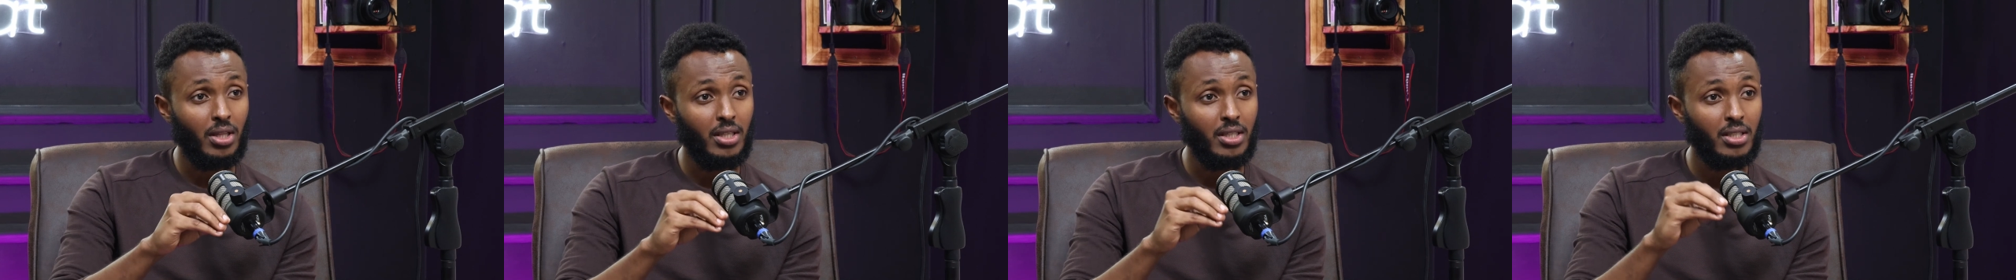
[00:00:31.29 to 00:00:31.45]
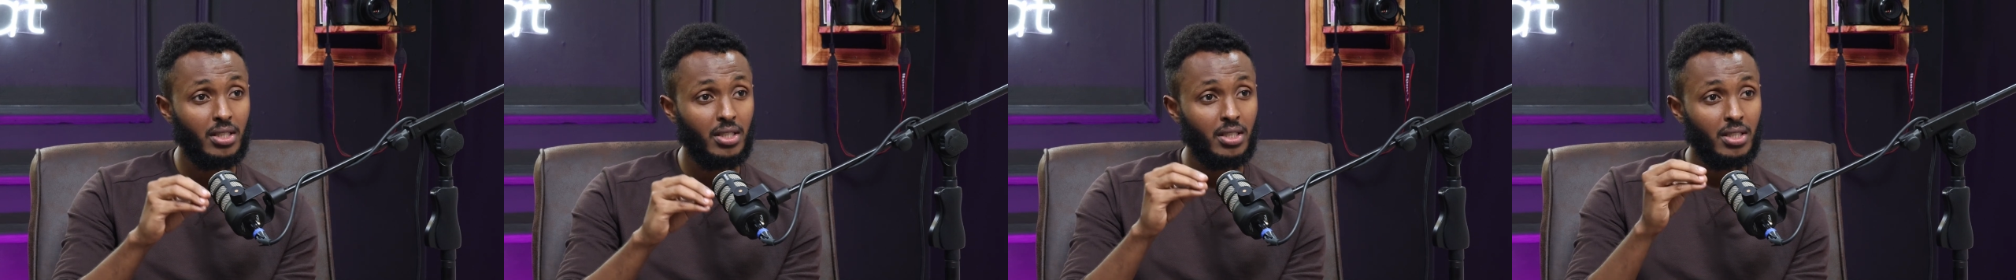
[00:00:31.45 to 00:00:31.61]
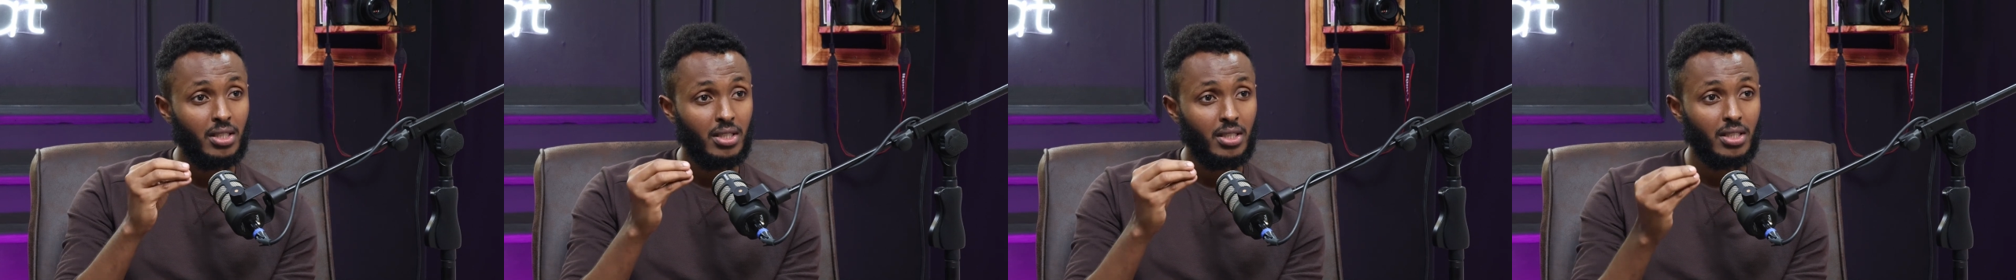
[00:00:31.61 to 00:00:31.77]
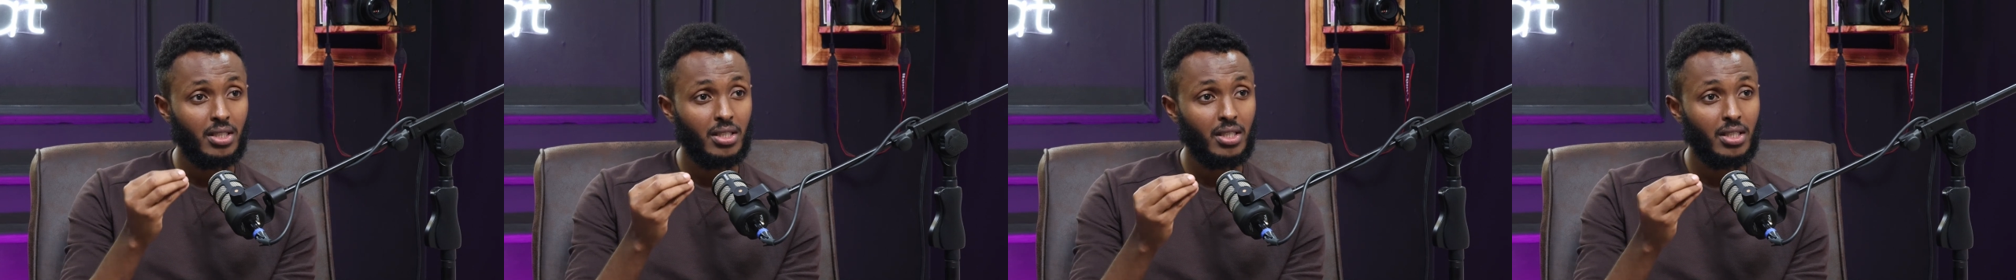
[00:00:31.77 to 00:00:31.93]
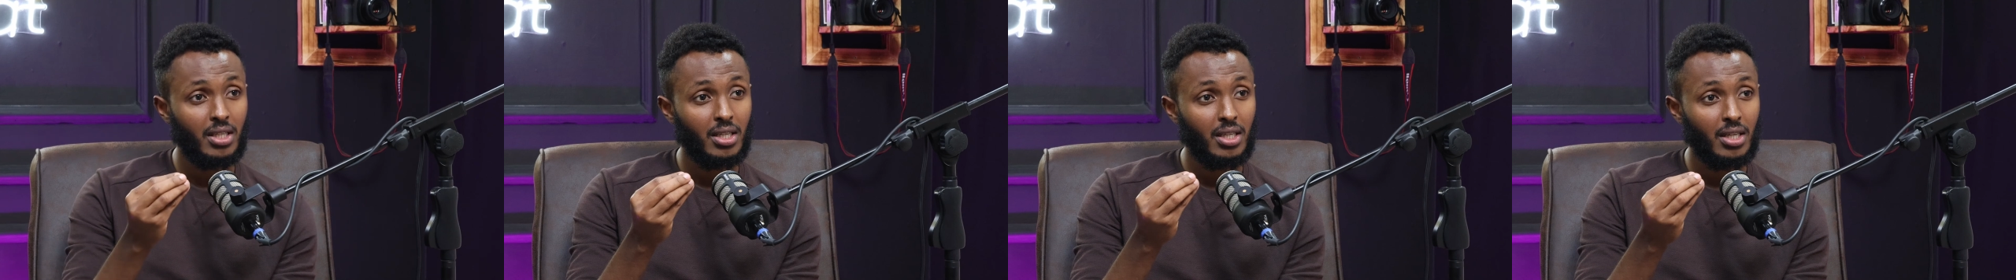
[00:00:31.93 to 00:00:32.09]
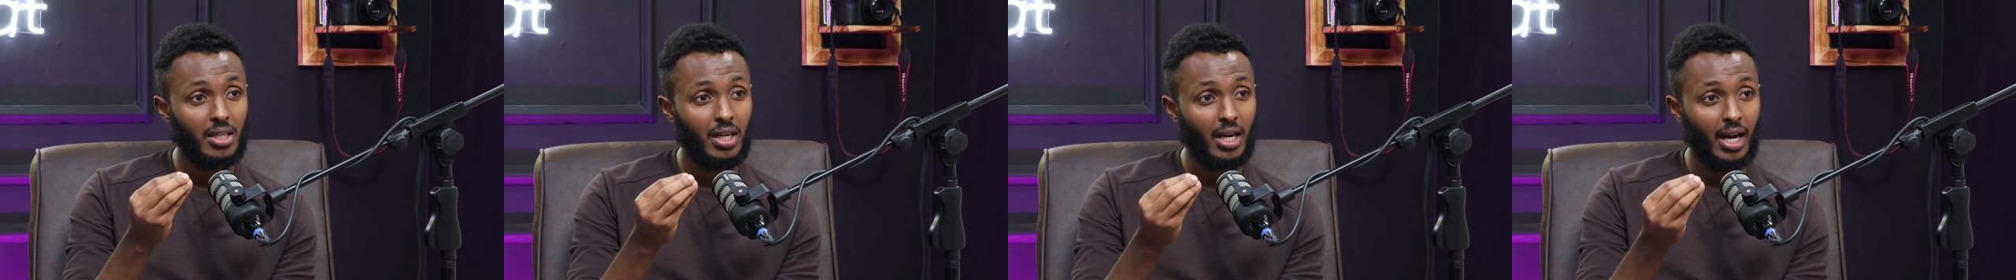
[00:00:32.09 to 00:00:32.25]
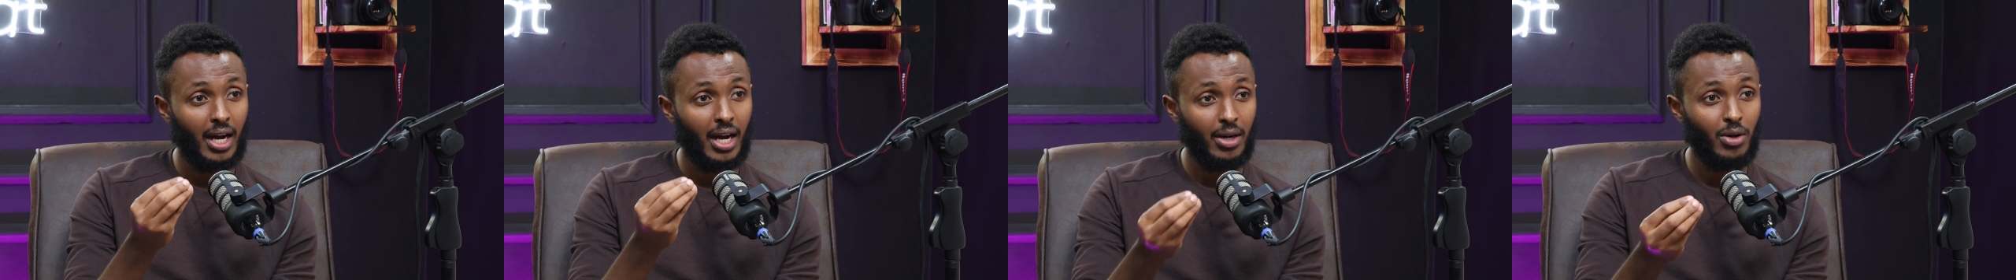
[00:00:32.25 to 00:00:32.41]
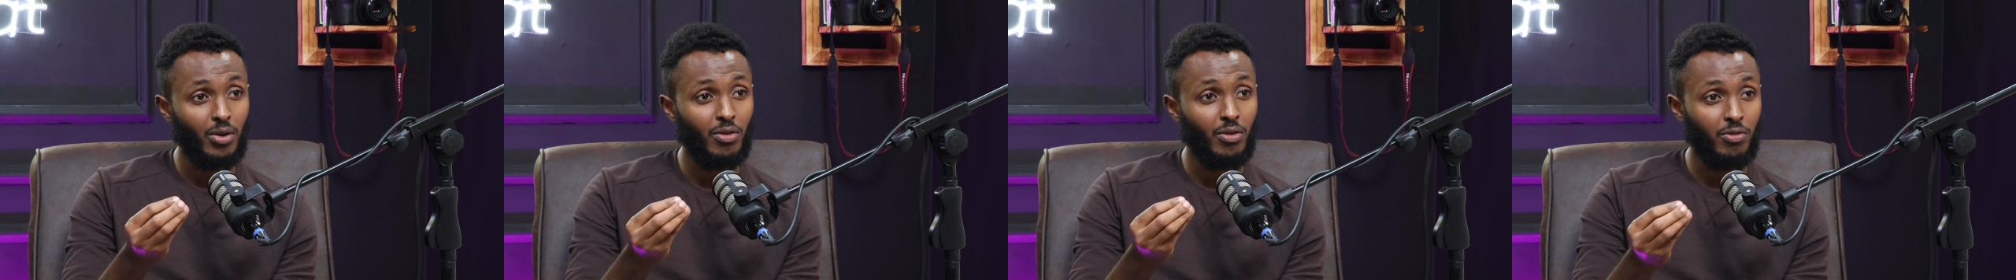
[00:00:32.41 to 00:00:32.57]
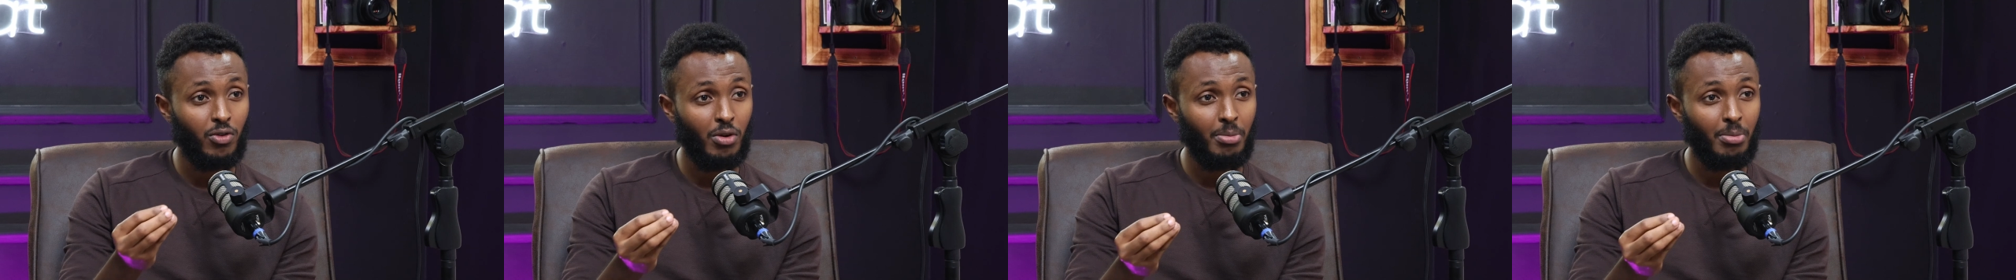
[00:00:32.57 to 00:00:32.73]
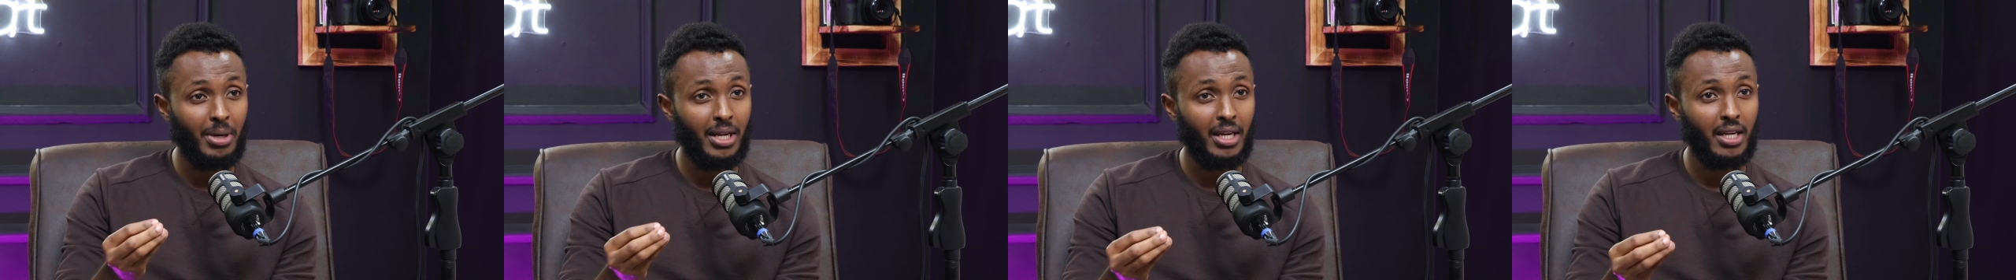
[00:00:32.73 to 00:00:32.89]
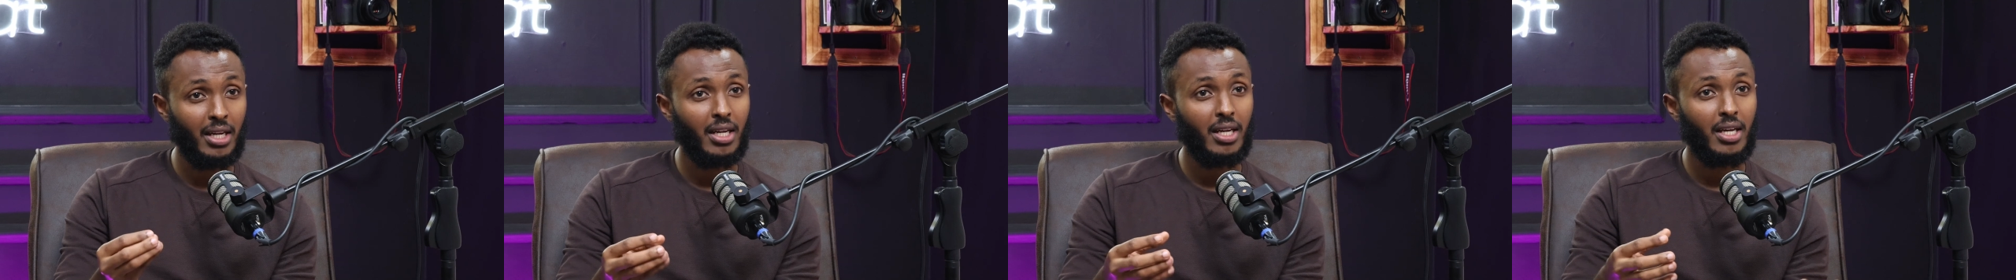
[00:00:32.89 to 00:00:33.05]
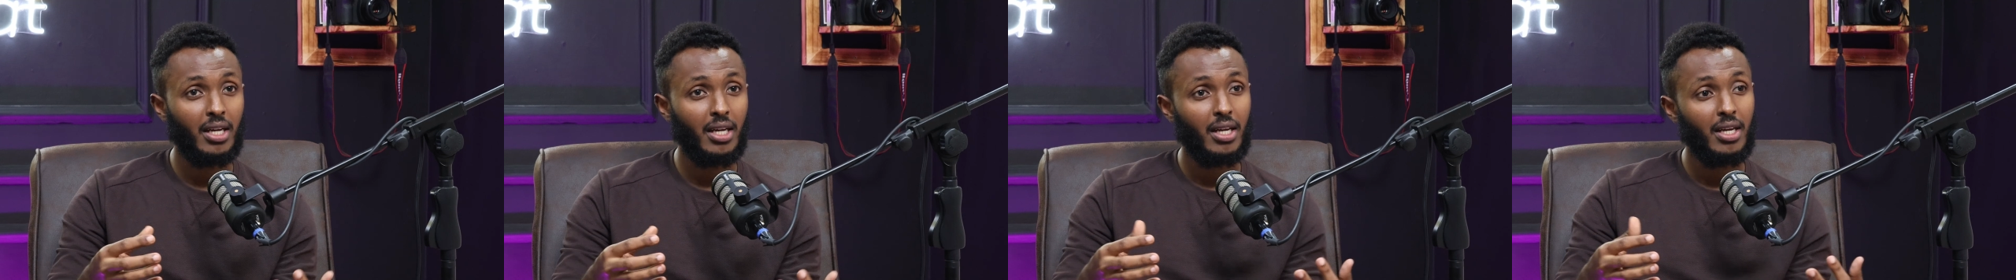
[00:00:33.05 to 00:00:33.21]
this kind of
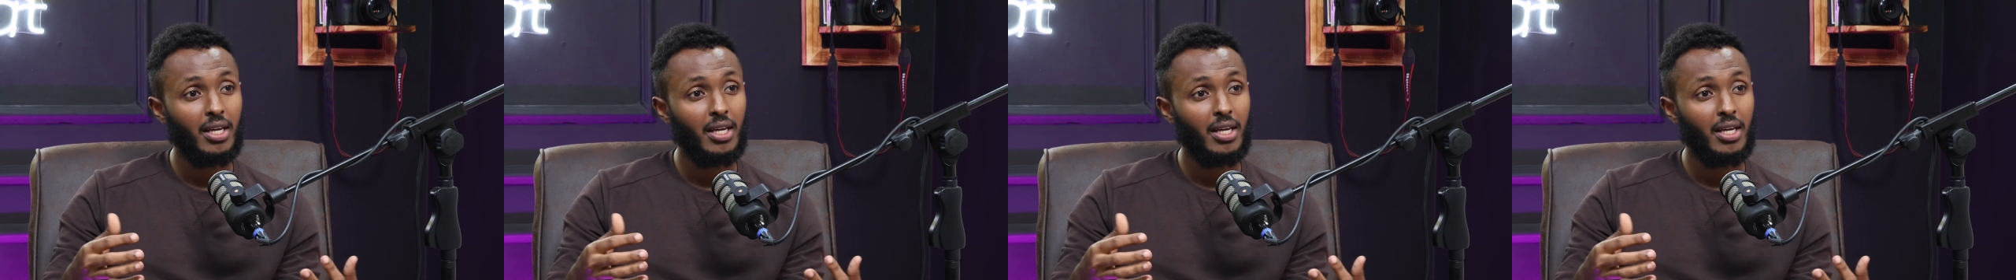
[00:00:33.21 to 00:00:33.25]
women